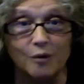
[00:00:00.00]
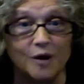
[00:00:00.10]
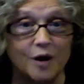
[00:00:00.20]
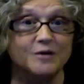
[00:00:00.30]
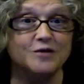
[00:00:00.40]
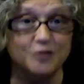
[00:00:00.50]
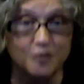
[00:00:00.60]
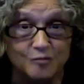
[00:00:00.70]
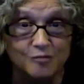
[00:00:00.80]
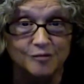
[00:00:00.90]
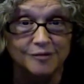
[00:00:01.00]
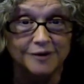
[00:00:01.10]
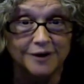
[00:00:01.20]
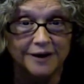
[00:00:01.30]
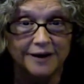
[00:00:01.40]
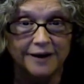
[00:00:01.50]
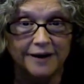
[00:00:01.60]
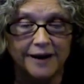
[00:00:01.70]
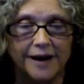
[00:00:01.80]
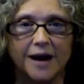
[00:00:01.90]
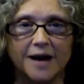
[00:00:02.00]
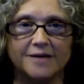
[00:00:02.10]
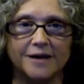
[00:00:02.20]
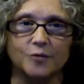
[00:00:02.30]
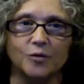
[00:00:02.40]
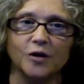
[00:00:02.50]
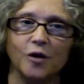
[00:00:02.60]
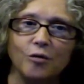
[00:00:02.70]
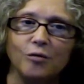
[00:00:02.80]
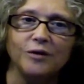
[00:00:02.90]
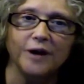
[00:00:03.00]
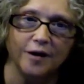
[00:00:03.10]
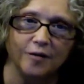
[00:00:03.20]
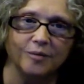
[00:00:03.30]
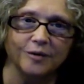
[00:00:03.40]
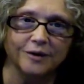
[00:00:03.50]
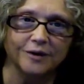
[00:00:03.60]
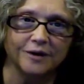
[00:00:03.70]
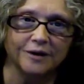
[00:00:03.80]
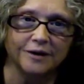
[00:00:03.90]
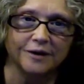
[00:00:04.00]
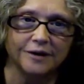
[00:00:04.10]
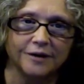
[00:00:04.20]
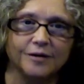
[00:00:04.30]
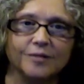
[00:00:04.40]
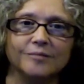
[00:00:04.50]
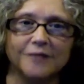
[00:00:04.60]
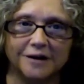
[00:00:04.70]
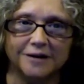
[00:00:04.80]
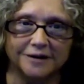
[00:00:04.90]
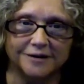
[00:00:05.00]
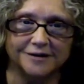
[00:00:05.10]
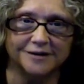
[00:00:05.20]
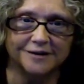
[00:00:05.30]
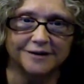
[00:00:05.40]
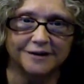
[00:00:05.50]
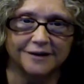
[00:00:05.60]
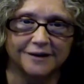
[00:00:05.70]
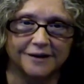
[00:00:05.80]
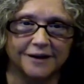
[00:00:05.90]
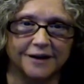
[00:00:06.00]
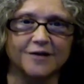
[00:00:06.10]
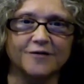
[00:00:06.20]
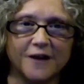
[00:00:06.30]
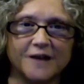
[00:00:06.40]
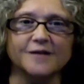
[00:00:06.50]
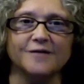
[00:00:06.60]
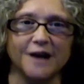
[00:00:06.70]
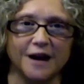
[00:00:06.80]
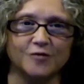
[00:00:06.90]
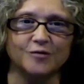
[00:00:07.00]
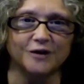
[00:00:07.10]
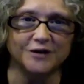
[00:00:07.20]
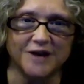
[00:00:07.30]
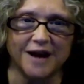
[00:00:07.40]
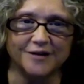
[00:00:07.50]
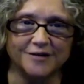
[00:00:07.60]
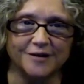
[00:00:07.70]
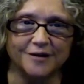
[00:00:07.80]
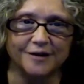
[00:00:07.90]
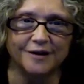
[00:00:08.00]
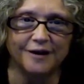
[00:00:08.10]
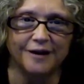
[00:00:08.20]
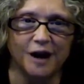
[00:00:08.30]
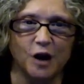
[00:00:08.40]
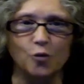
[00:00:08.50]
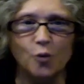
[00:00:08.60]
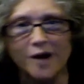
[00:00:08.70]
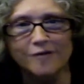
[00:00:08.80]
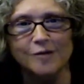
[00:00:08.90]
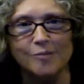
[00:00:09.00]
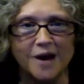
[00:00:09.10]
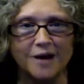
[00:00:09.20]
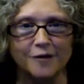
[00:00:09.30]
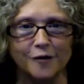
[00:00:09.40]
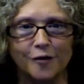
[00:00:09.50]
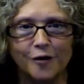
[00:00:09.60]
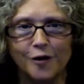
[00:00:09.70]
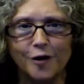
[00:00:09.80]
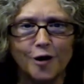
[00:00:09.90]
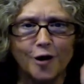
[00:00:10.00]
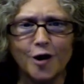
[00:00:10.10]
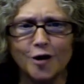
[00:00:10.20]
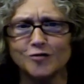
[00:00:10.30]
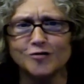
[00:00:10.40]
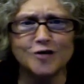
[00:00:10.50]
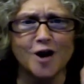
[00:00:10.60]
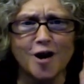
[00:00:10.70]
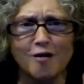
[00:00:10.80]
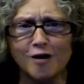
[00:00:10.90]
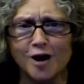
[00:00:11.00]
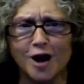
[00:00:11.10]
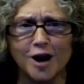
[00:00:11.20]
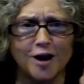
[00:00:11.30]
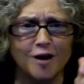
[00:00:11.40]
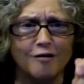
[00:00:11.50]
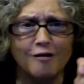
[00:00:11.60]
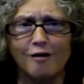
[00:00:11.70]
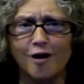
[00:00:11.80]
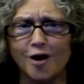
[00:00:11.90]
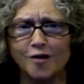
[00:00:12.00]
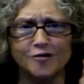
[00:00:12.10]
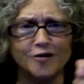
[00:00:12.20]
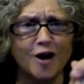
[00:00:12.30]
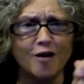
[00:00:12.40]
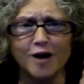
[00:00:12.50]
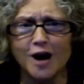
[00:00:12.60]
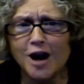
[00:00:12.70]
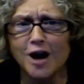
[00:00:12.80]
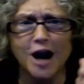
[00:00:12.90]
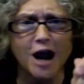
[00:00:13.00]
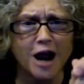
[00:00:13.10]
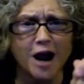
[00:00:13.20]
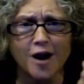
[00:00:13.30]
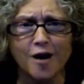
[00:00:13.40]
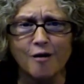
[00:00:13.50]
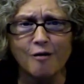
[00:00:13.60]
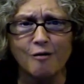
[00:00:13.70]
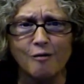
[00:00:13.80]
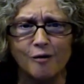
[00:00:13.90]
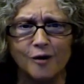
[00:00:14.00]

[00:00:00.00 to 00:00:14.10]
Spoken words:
we always do, and then withhold help to Americans in the face of natural disaster and wave the banner, austerity, austerity now.